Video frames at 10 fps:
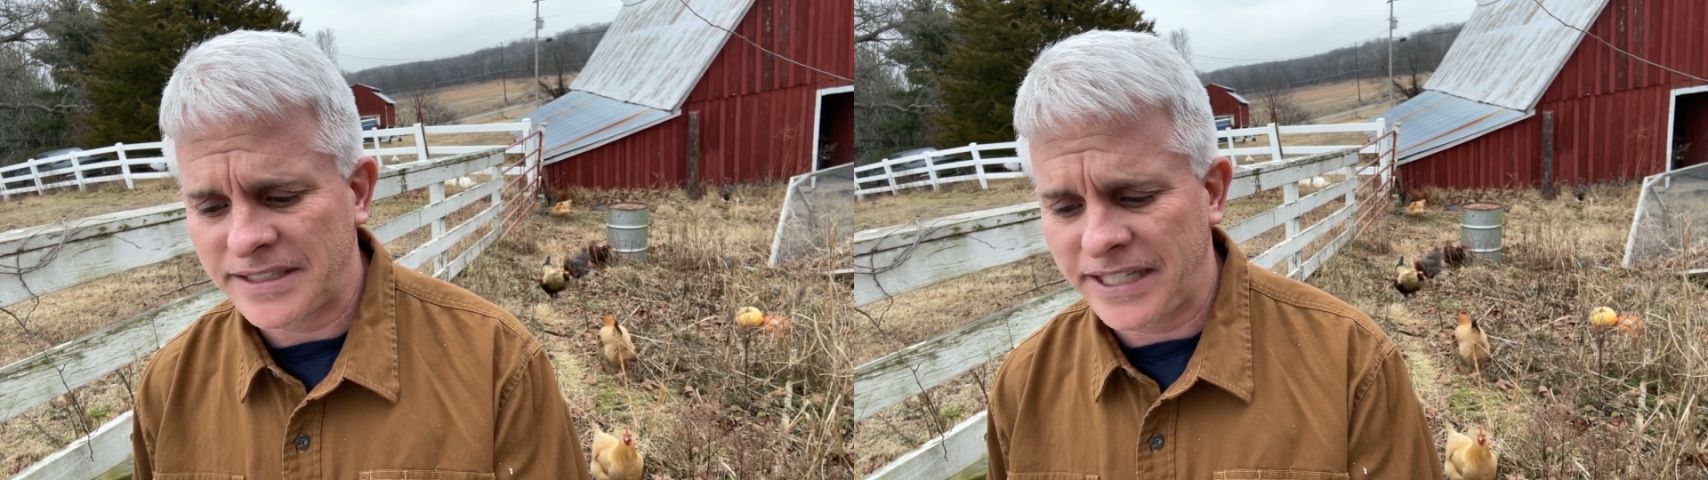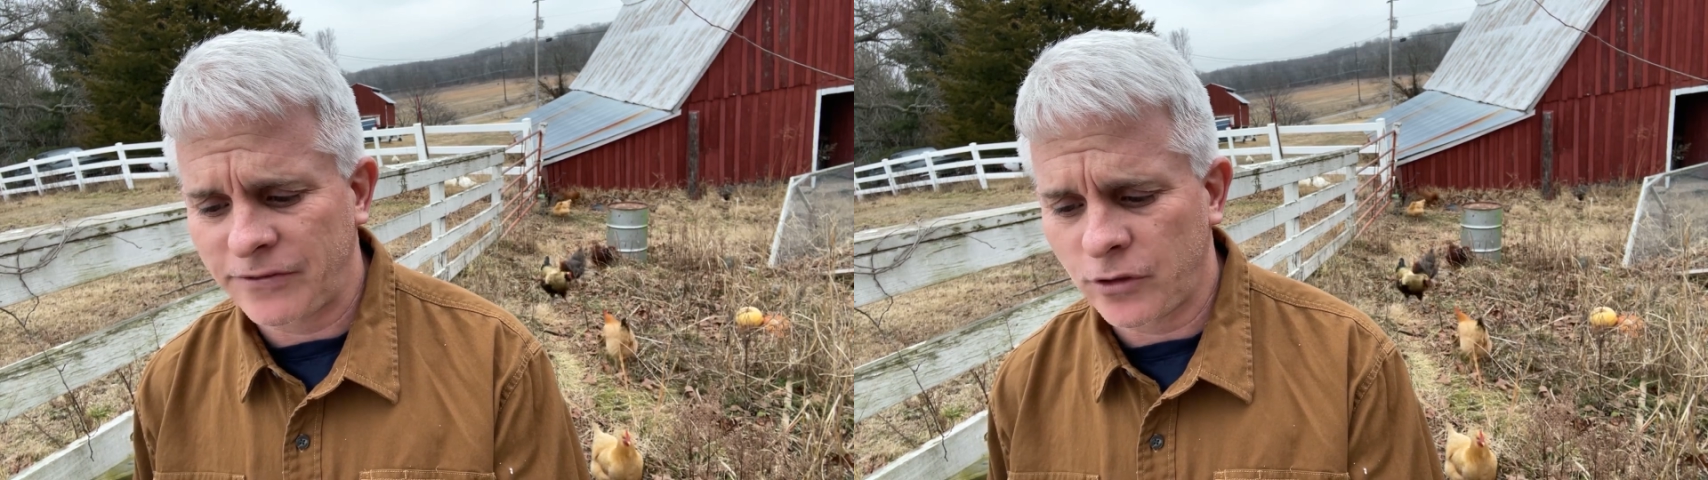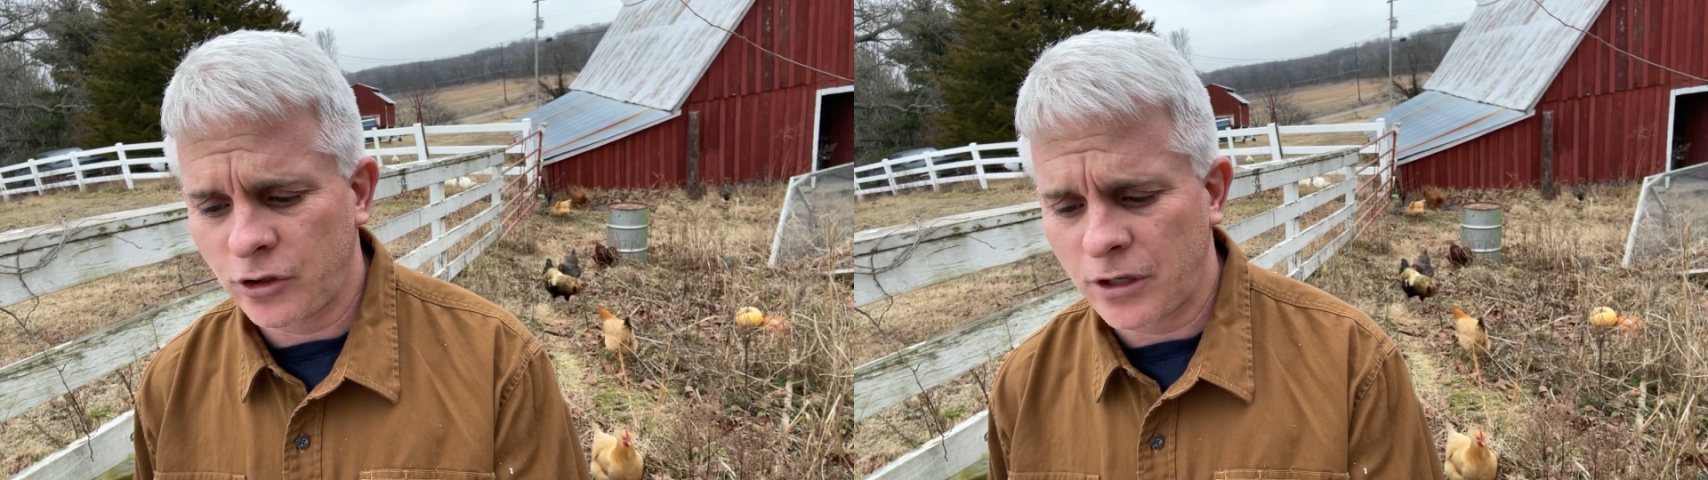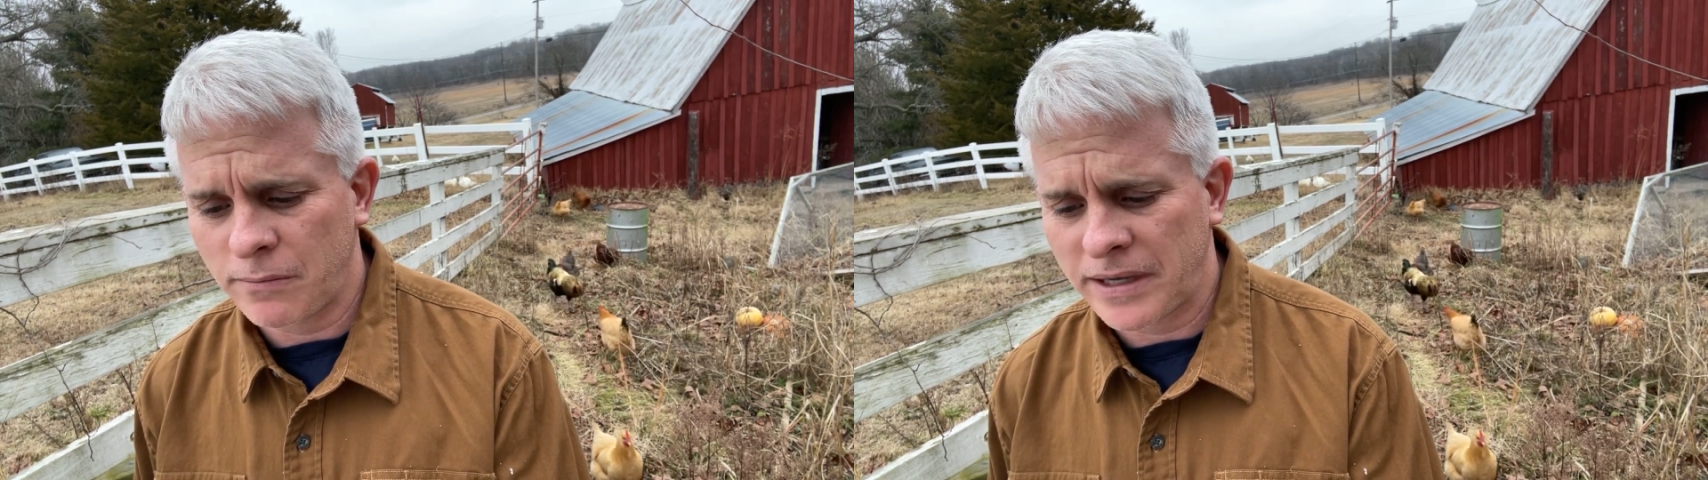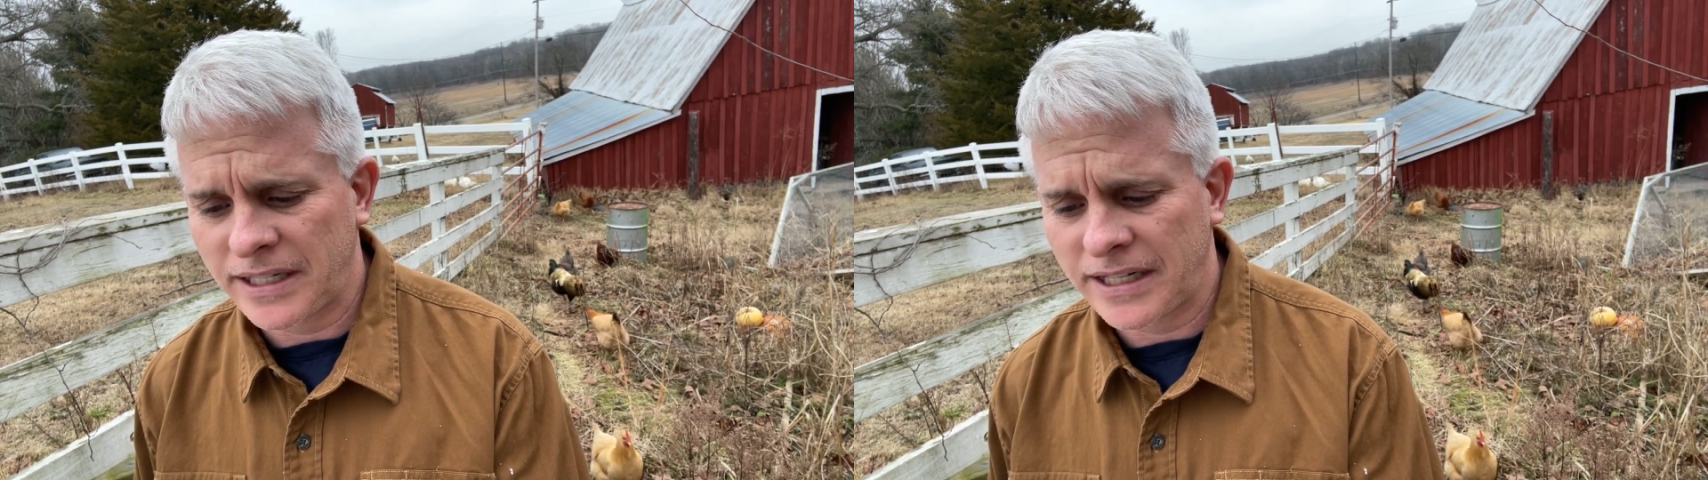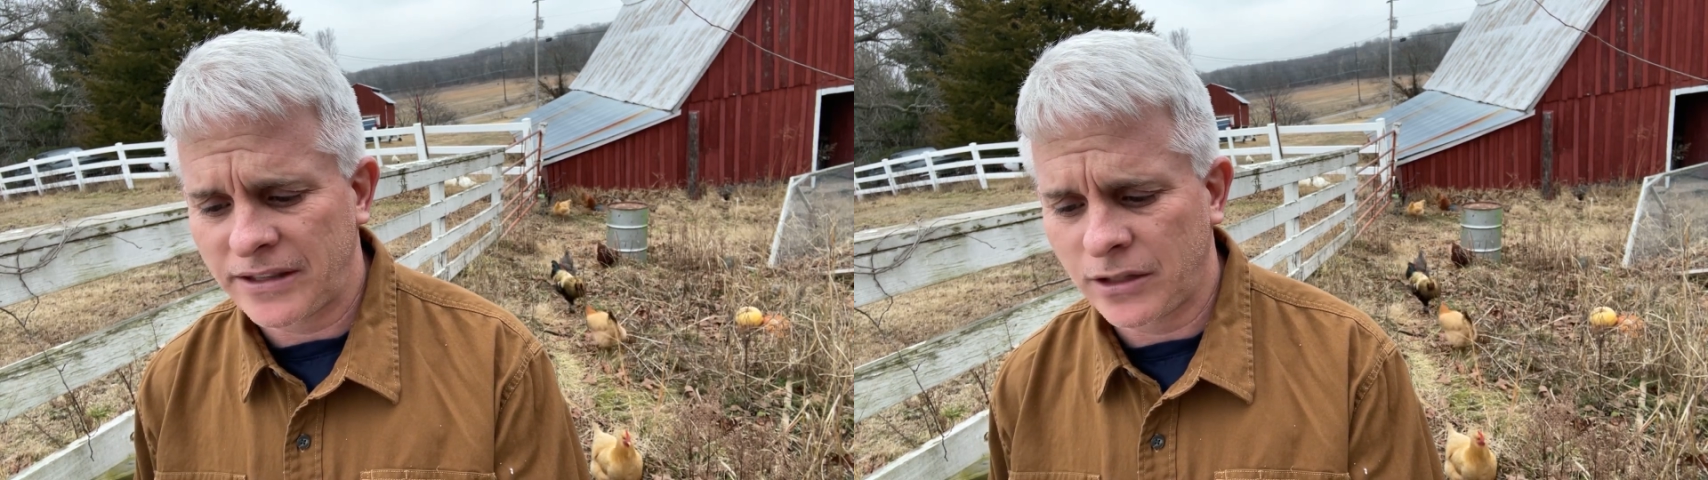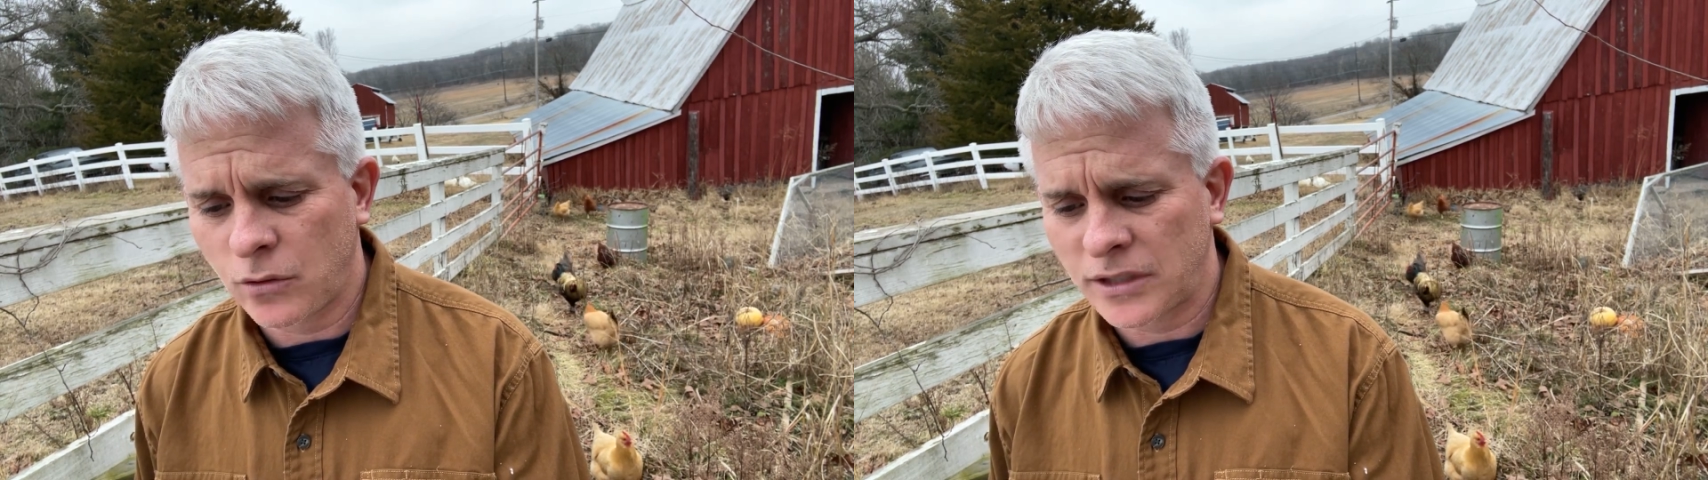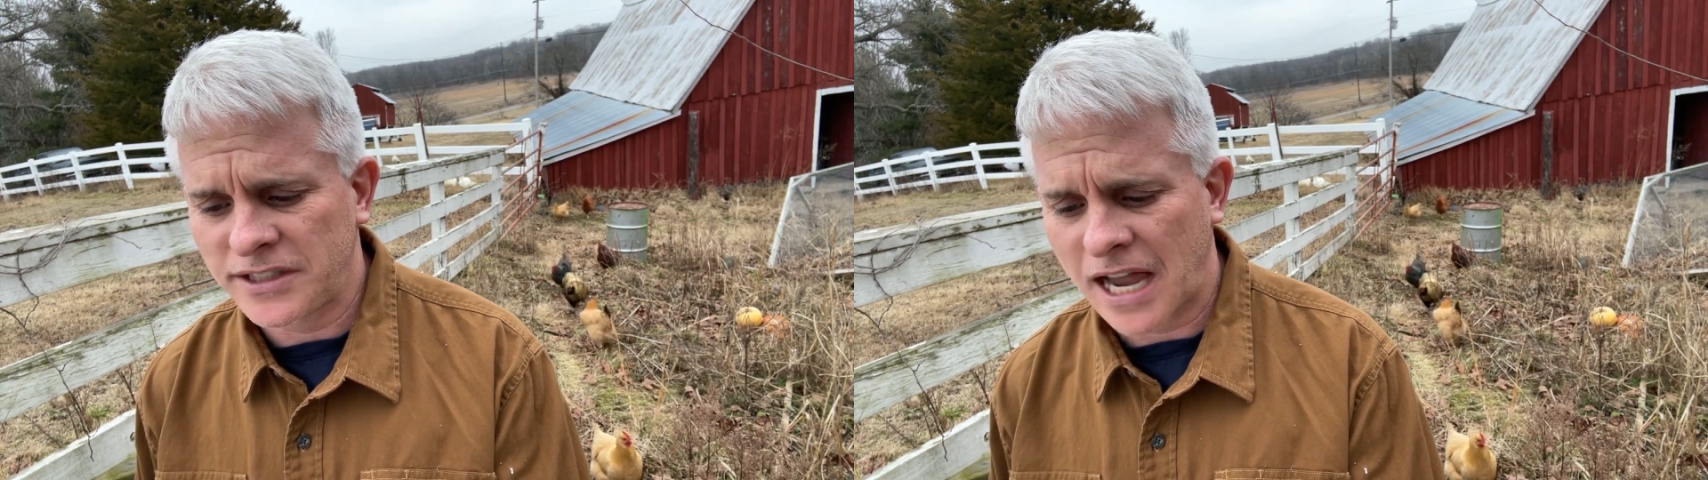evil you committed in the
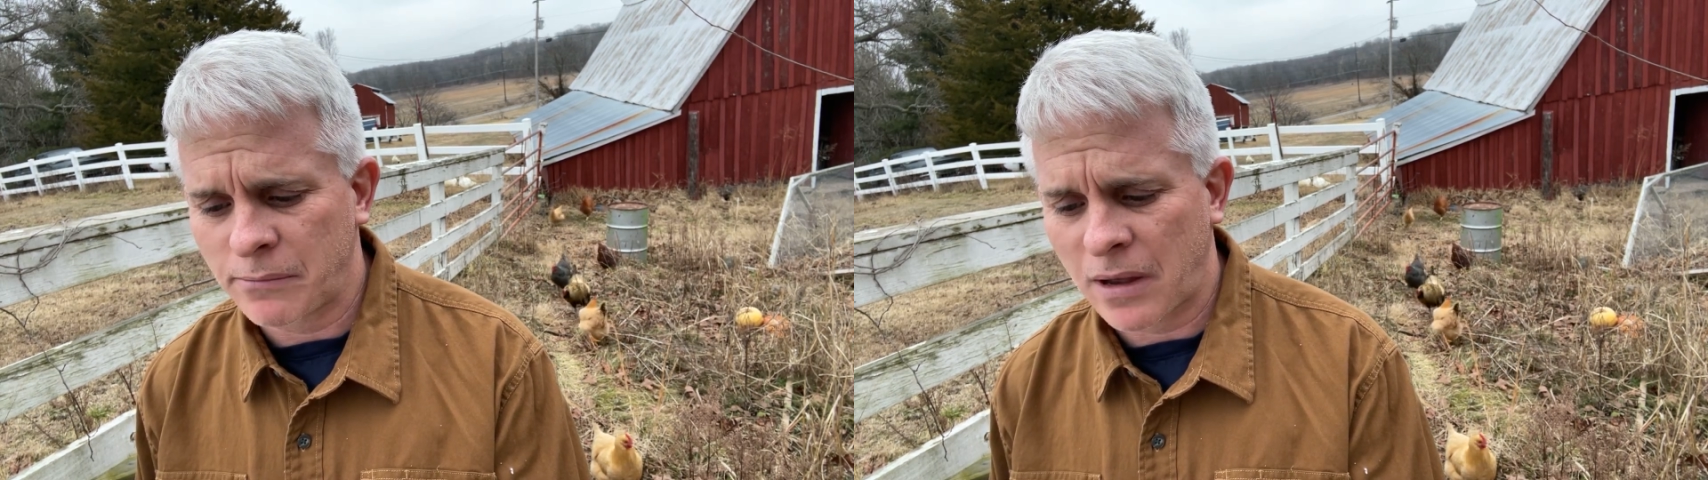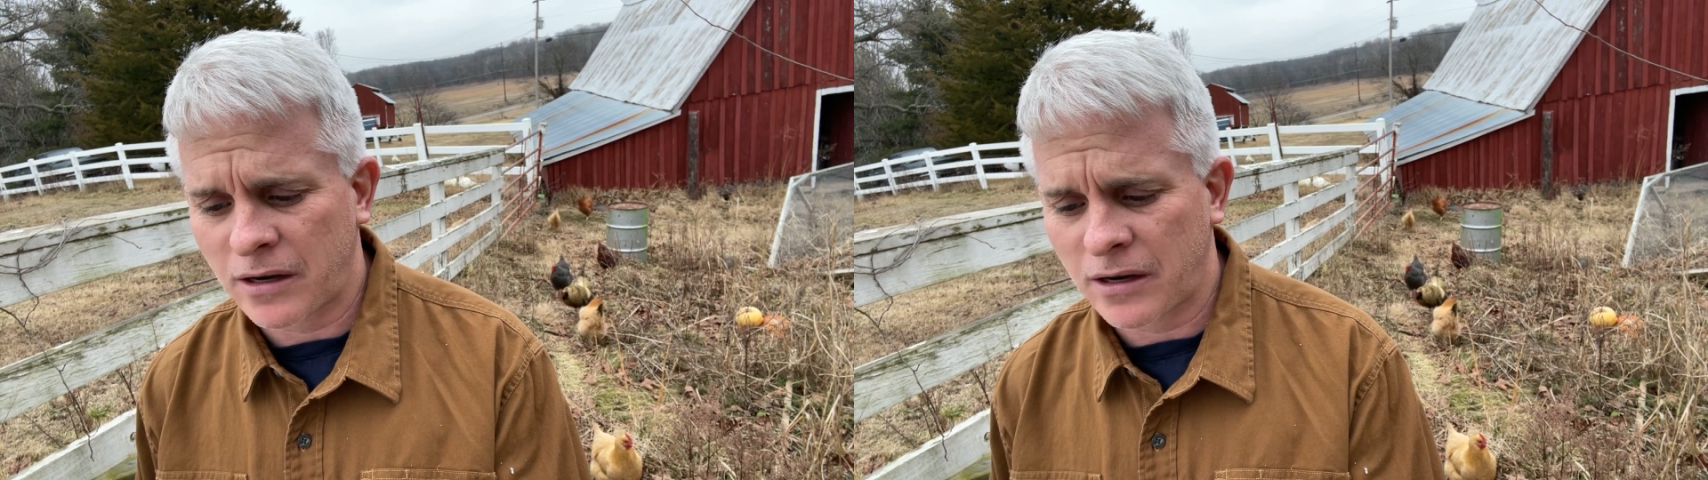Lord's sight by